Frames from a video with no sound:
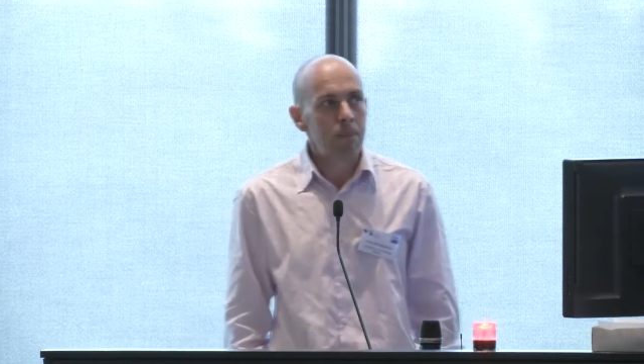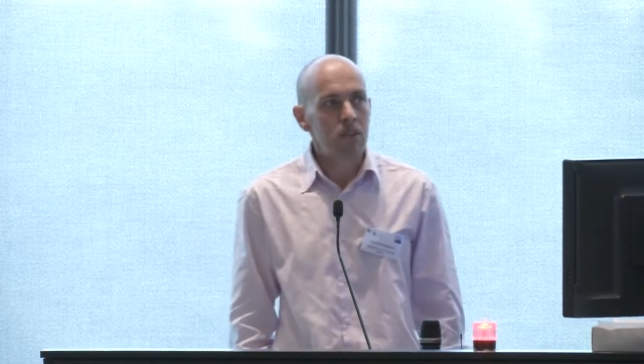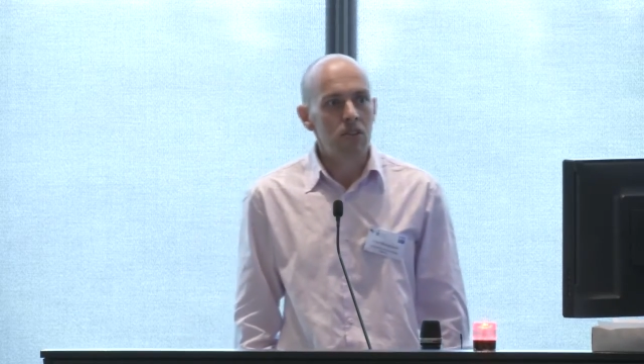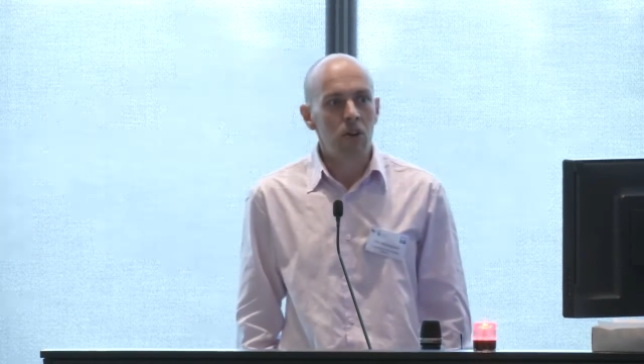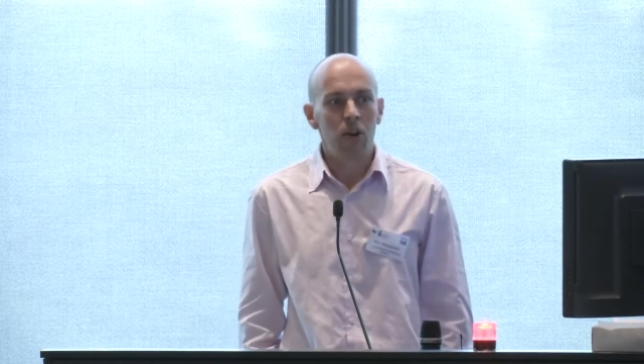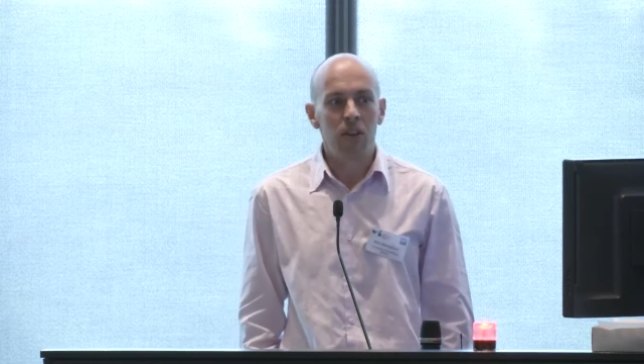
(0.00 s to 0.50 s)

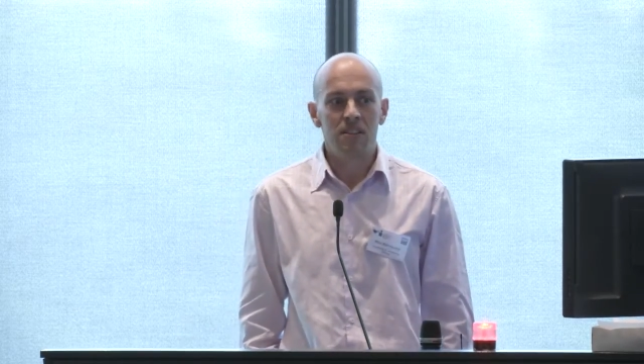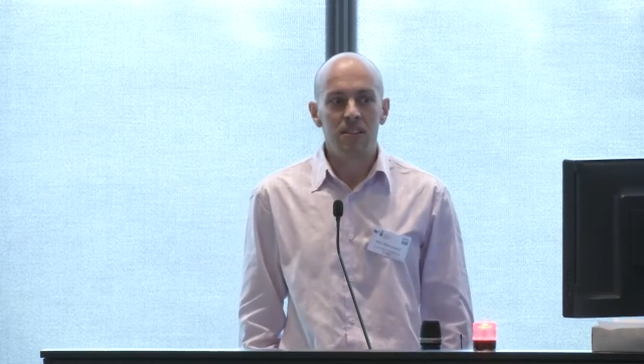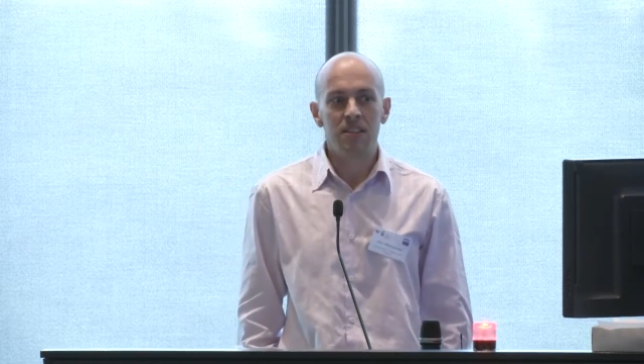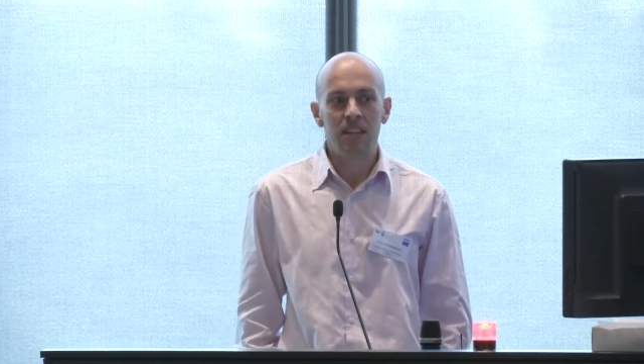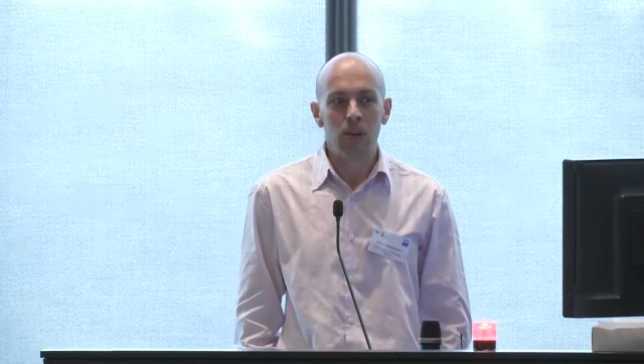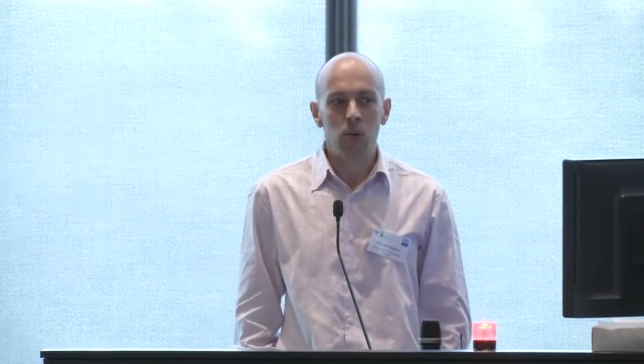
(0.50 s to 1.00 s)
So it's a
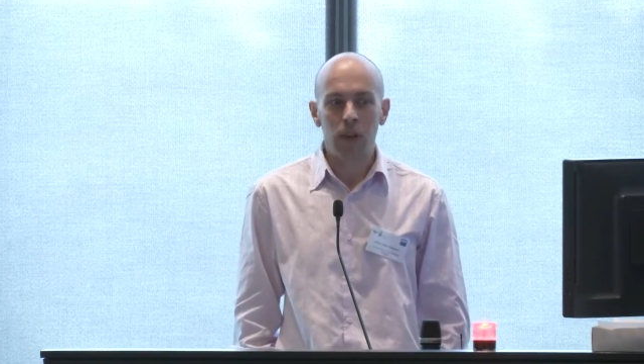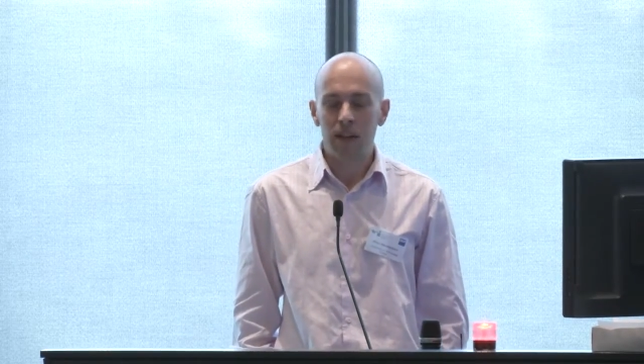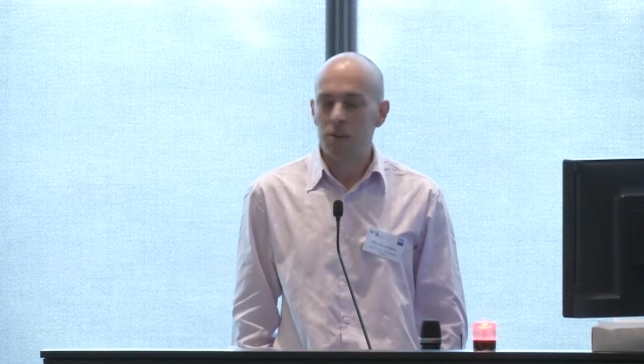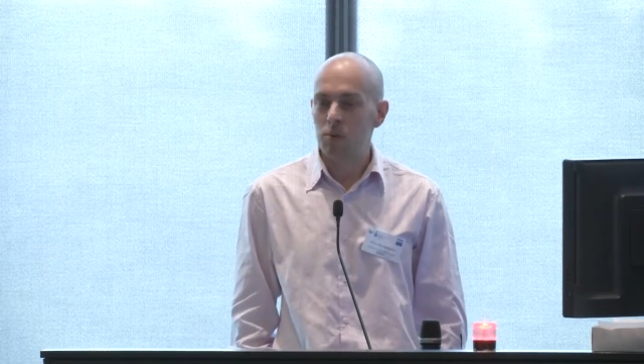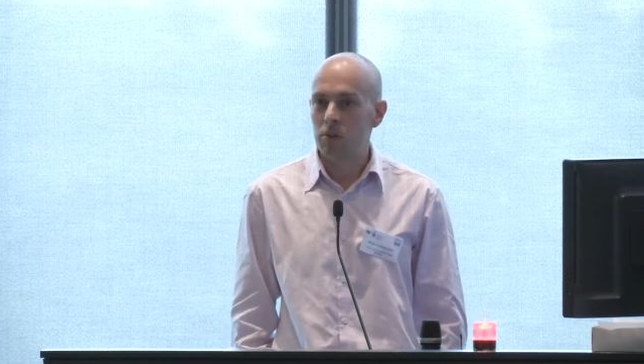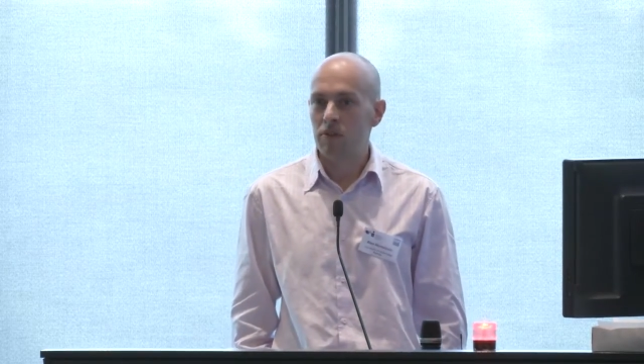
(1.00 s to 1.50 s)
skill
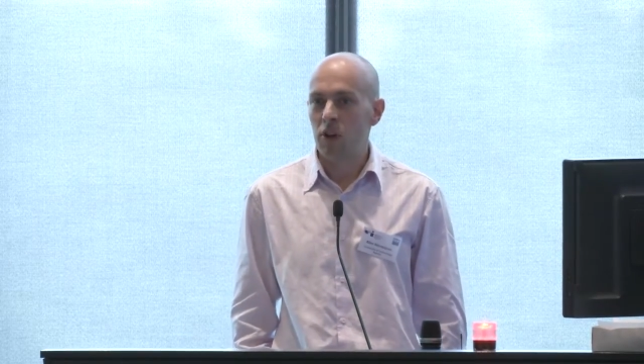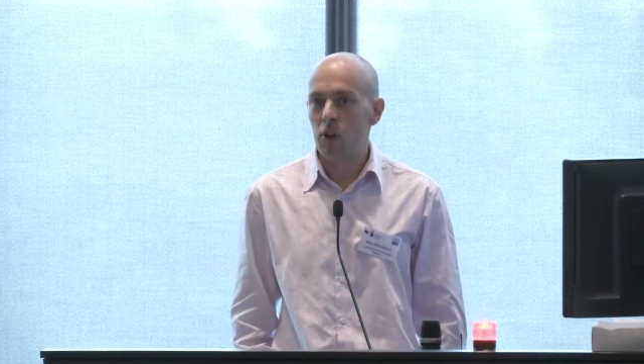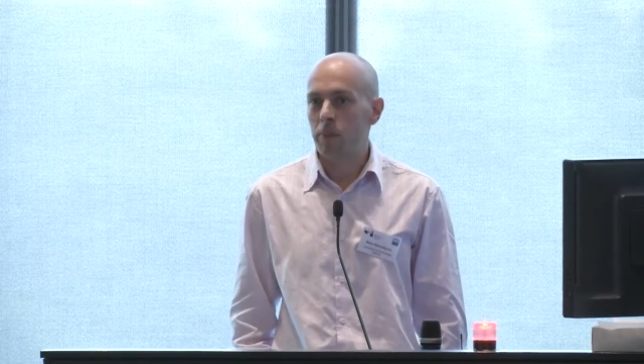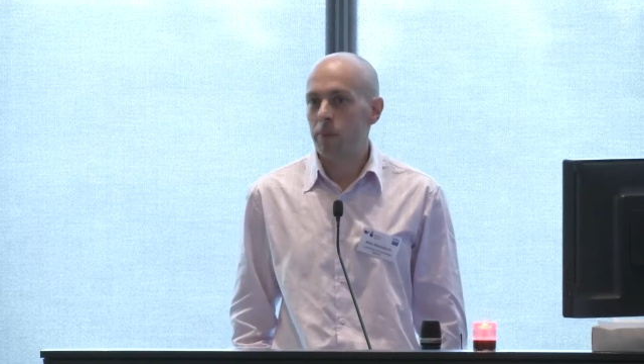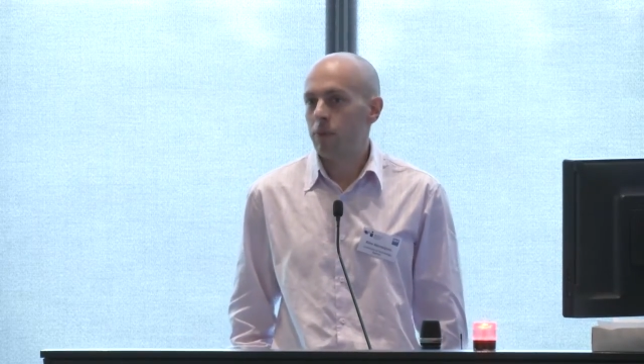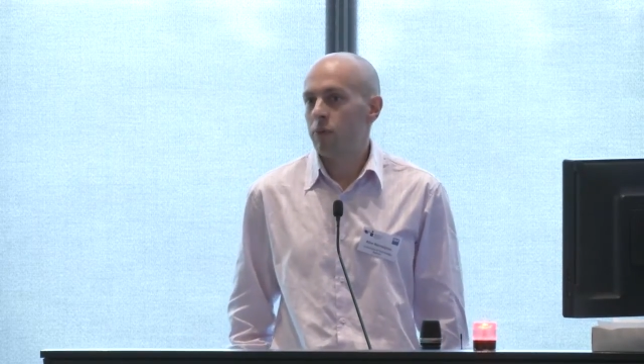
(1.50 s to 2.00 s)
that you will
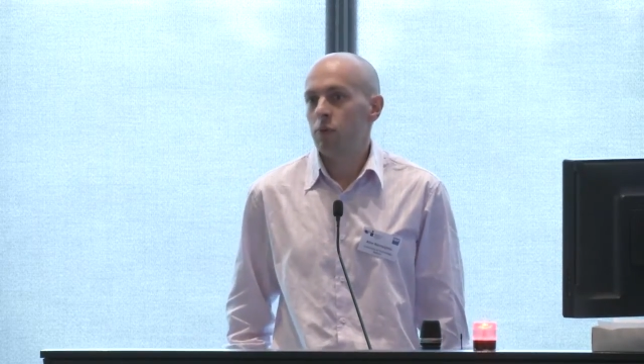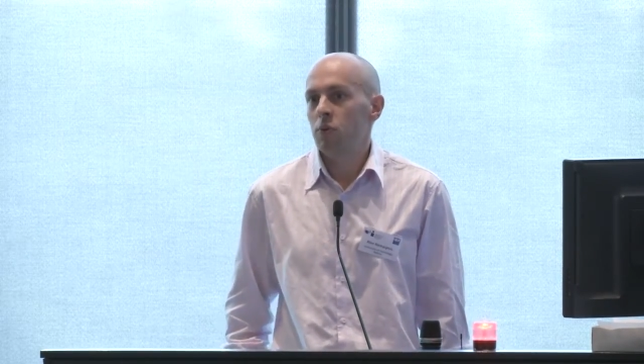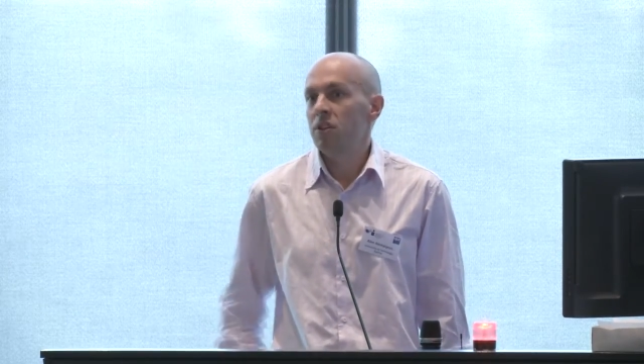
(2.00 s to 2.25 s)
develop through